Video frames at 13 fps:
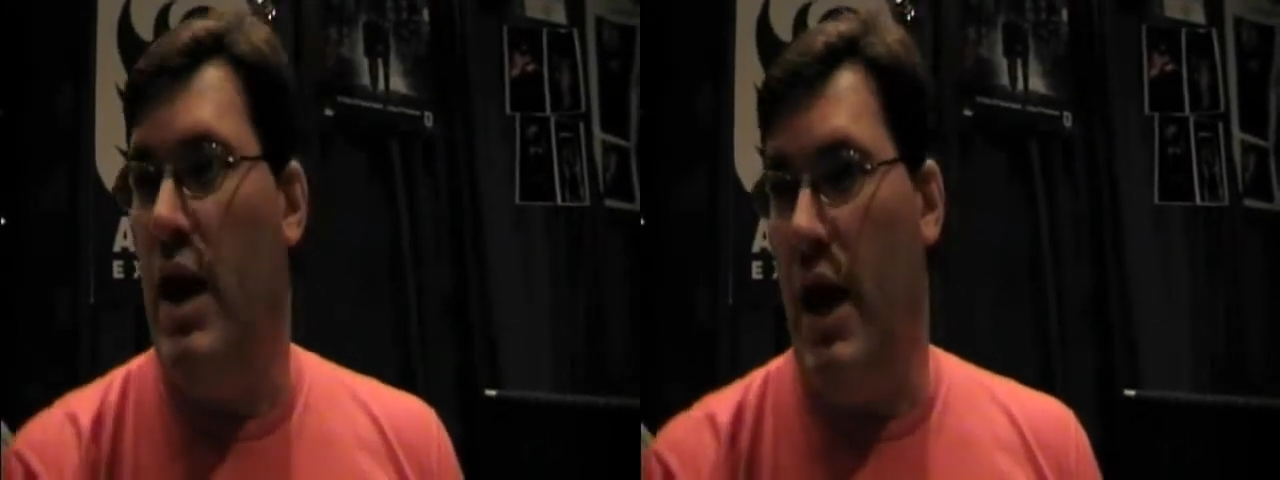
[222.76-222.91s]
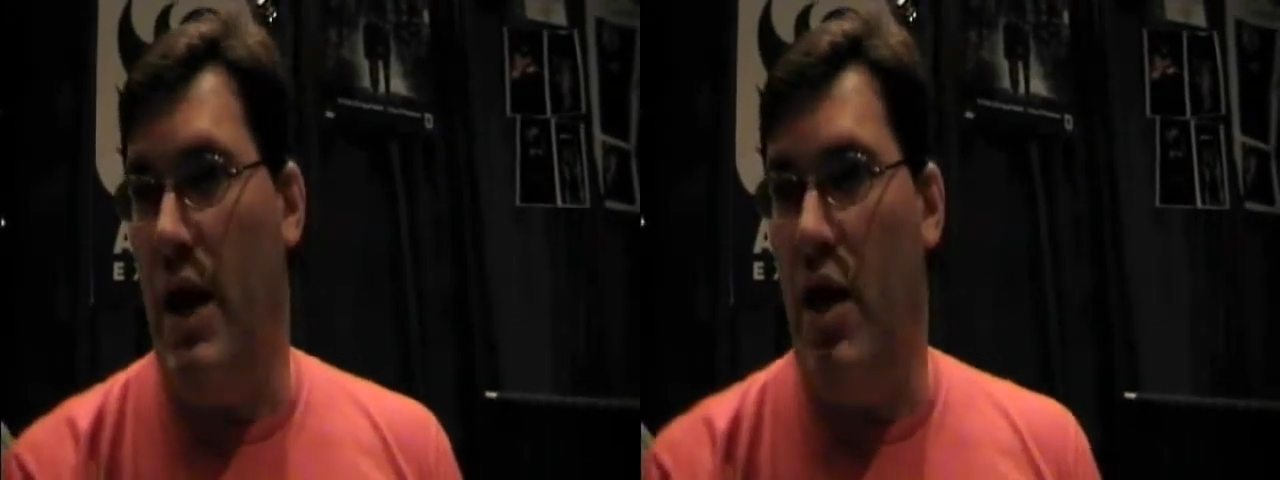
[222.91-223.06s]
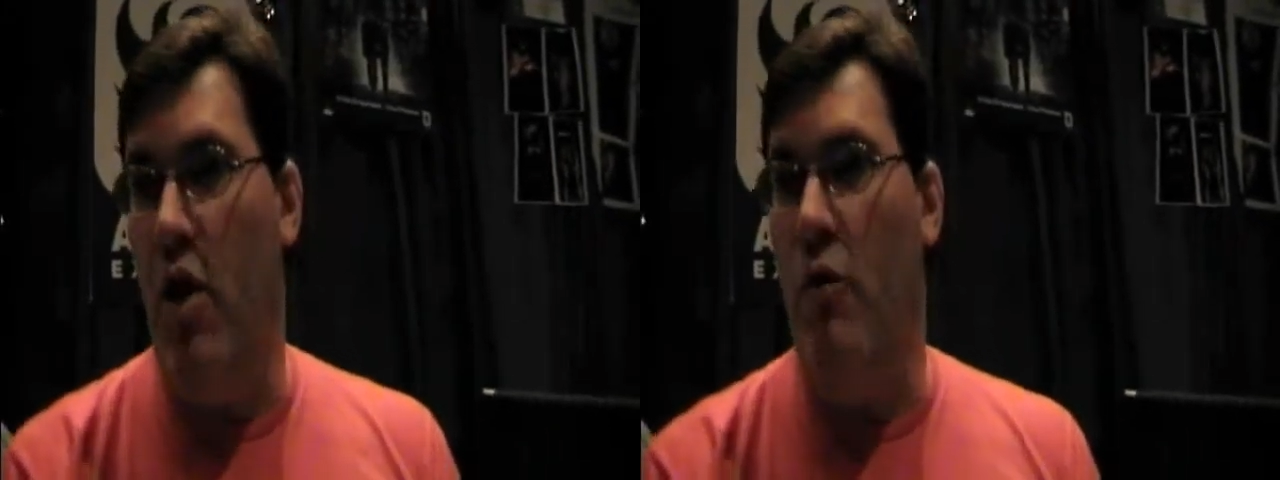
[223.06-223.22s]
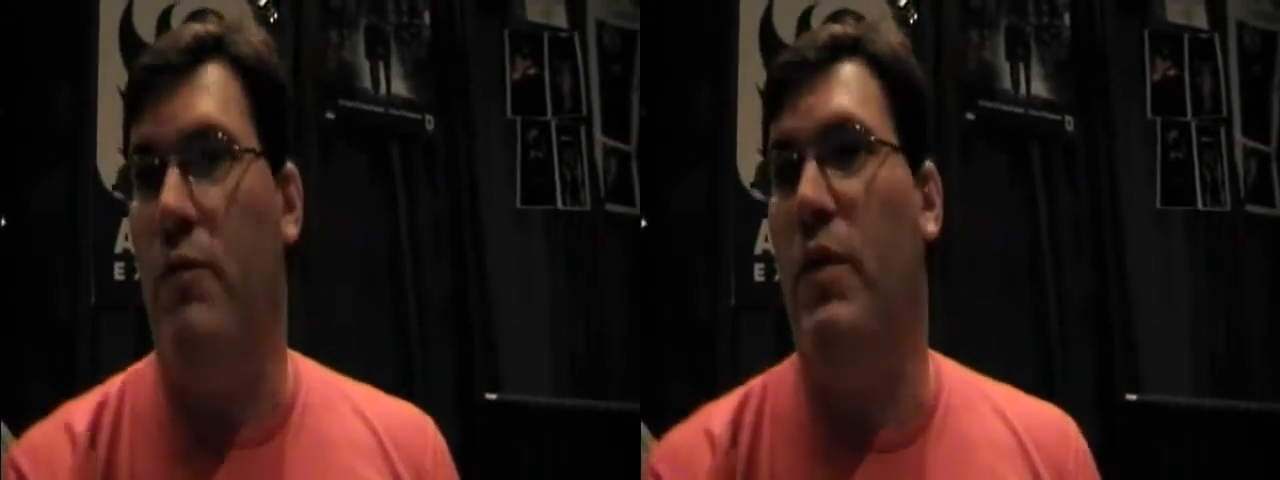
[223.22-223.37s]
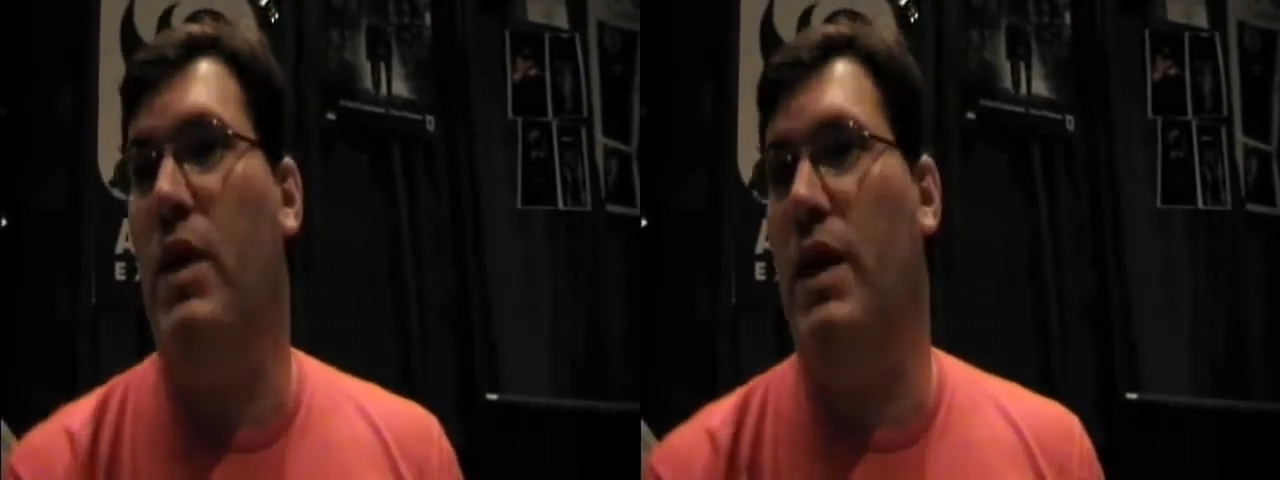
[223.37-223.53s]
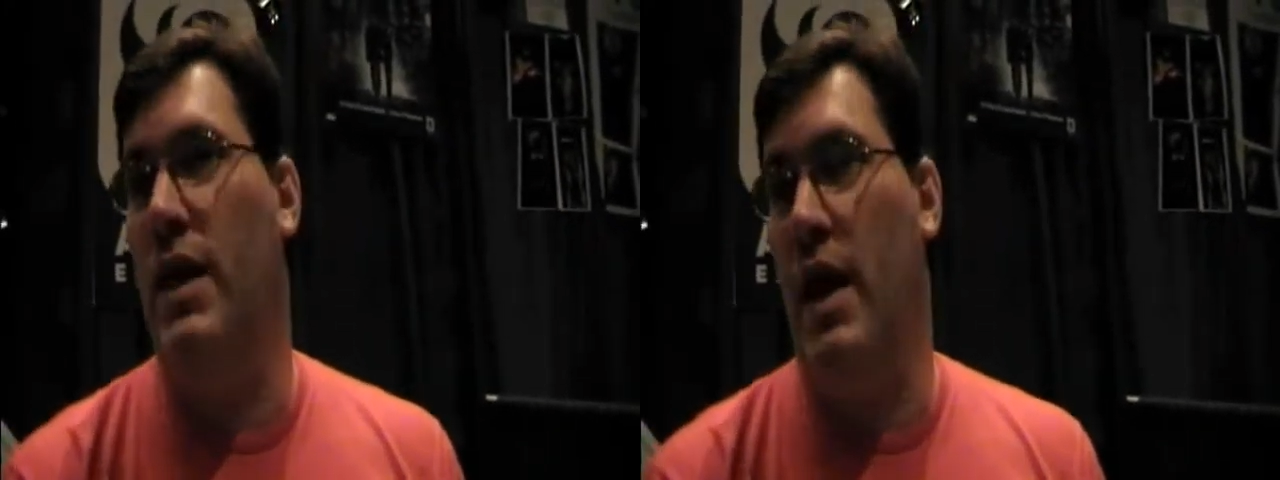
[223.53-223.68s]
and
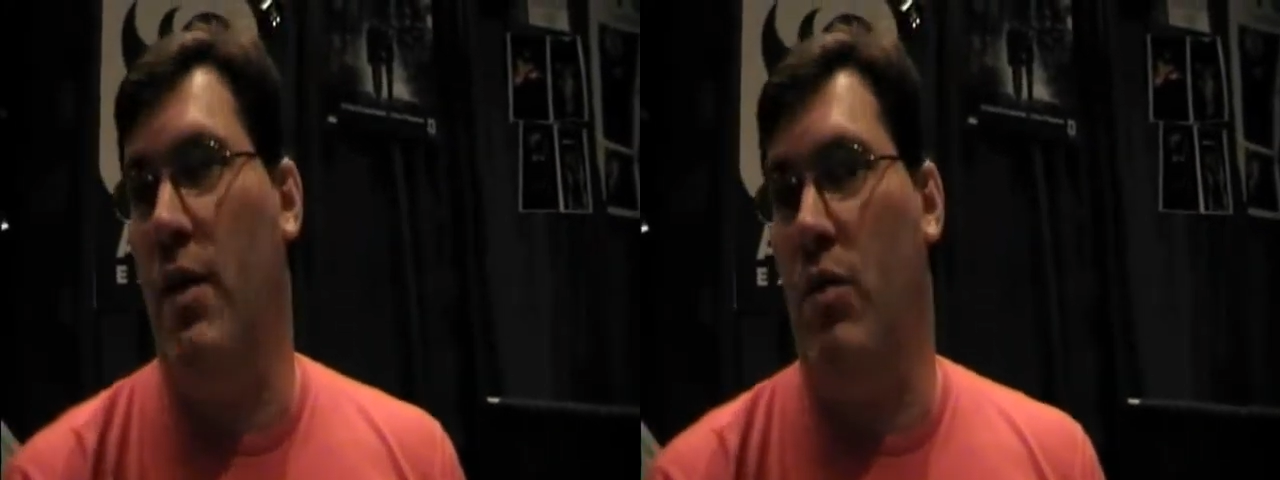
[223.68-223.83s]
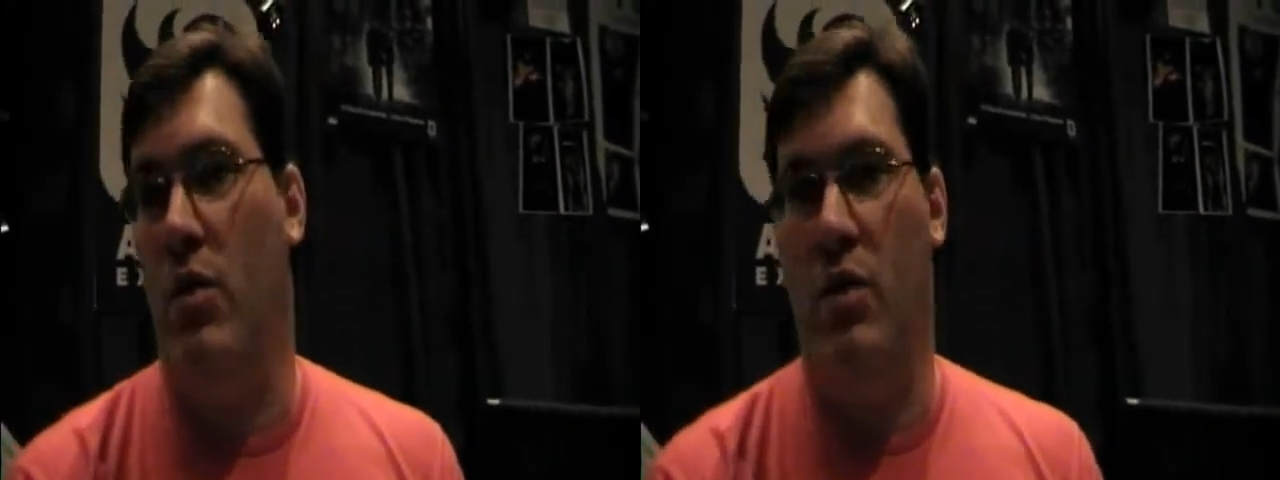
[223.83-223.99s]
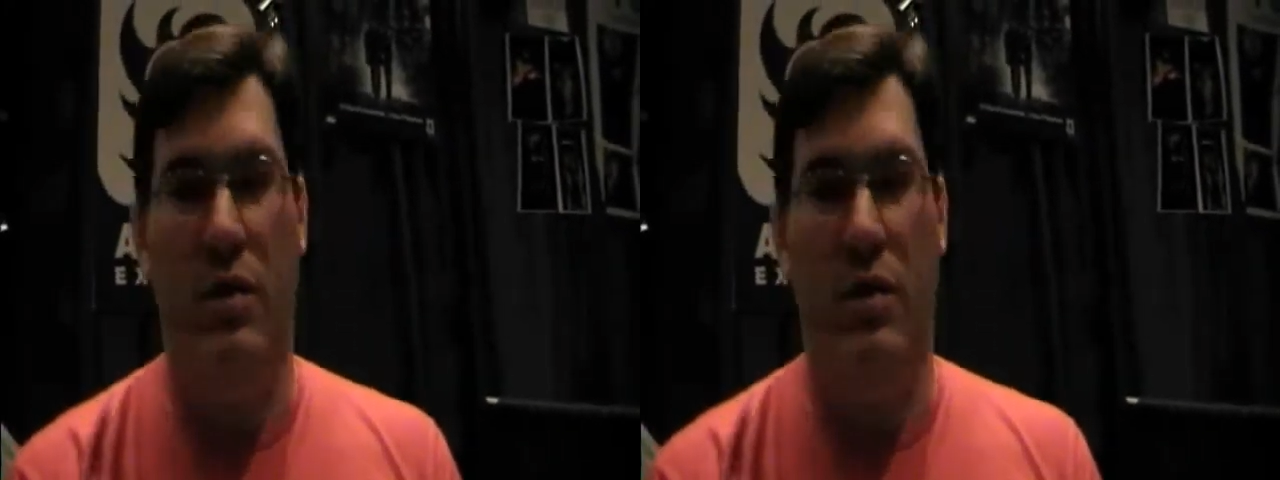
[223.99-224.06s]
hopefully they will